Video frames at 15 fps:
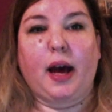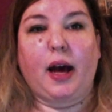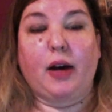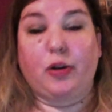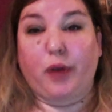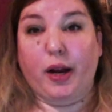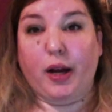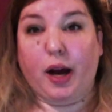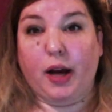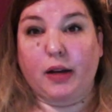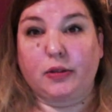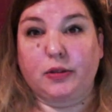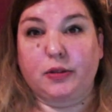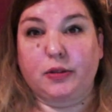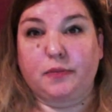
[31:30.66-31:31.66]
Greg
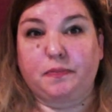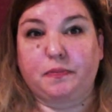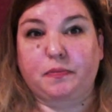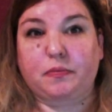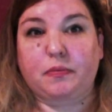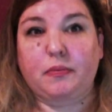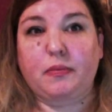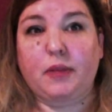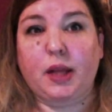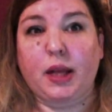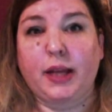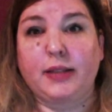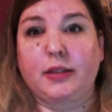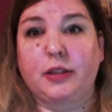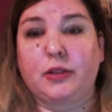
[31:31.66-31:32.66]
Iles.
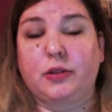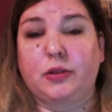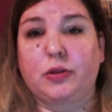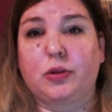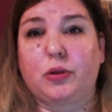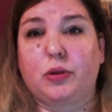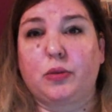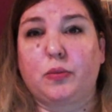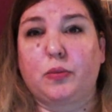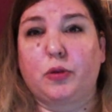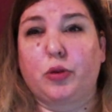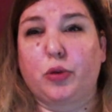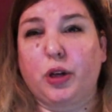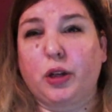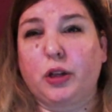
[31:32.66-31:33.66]
It's a
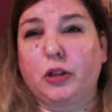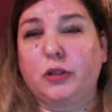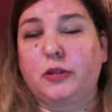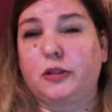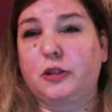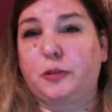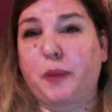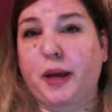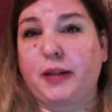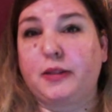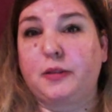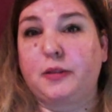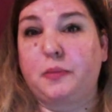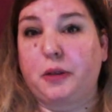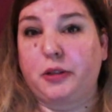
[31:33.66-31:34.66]
thriller,
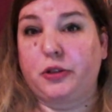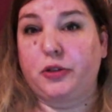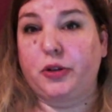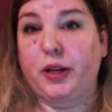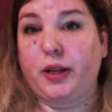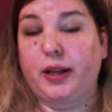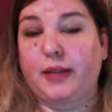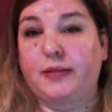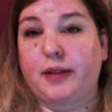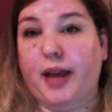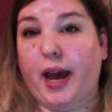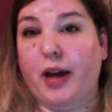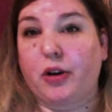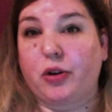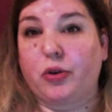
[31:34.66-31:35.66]
suspense, mystery. That's the
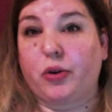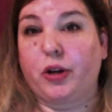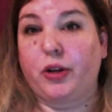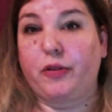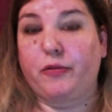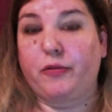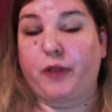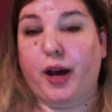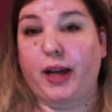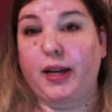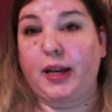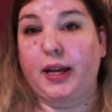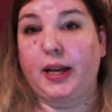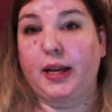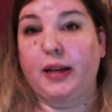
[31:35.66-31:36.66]
category you find
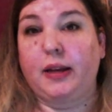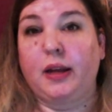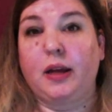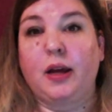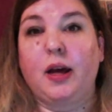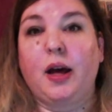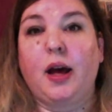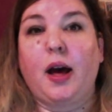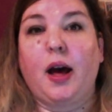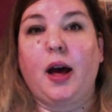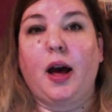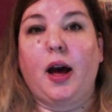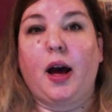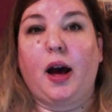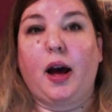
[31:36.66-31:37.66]
it in
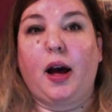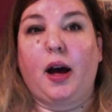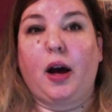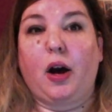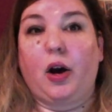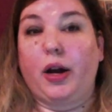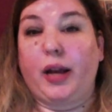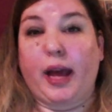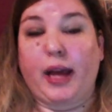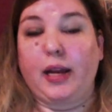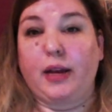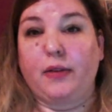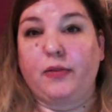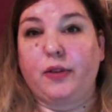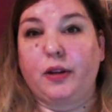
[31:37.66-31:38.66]
on
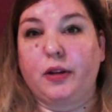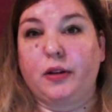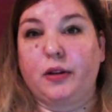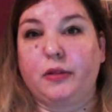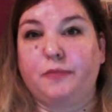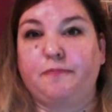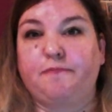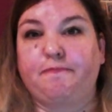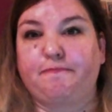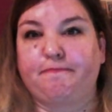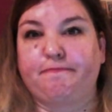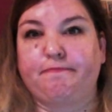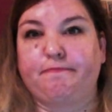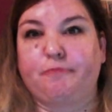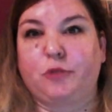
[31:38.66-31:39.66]
any of the
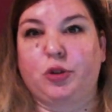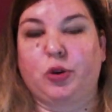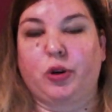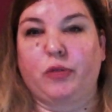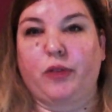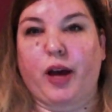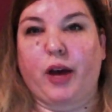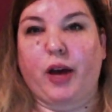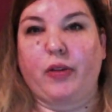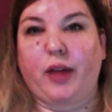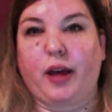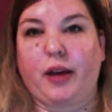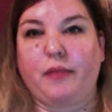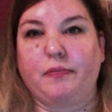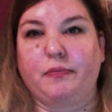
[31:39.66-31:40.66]
sort of how
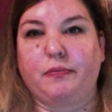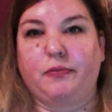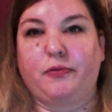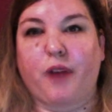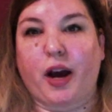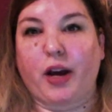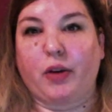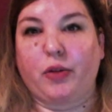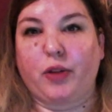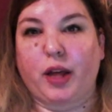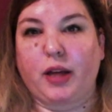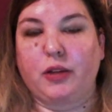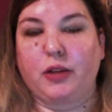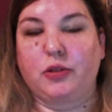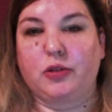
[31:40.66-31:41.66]
they file
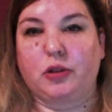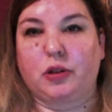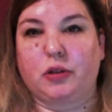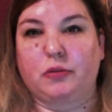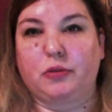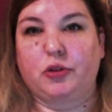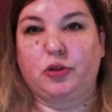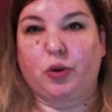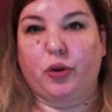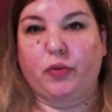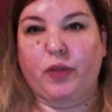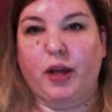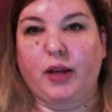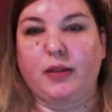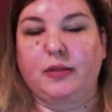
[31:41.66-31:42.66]
things or sort
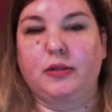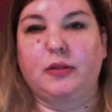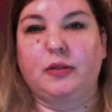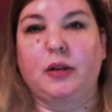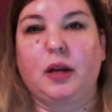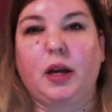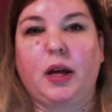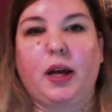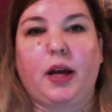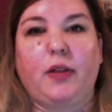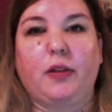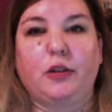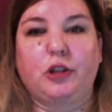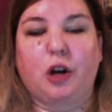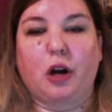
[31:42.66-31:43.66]
things in
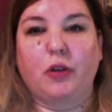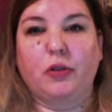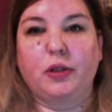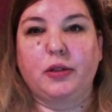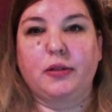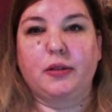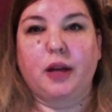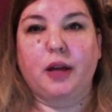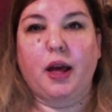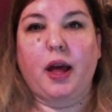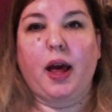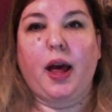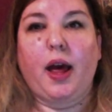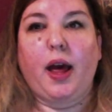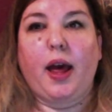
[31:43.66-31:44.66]
the genres.
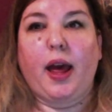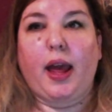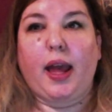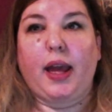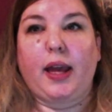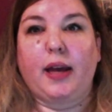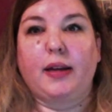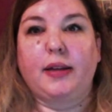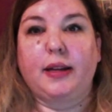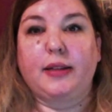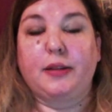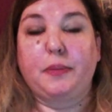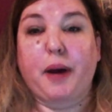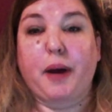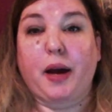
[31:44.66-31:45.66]
And
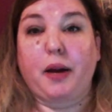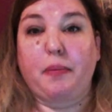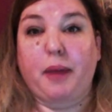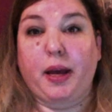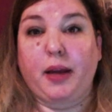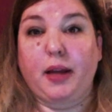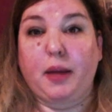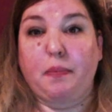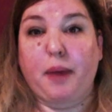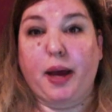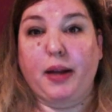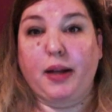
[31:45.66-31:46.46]
it's about a man named Penn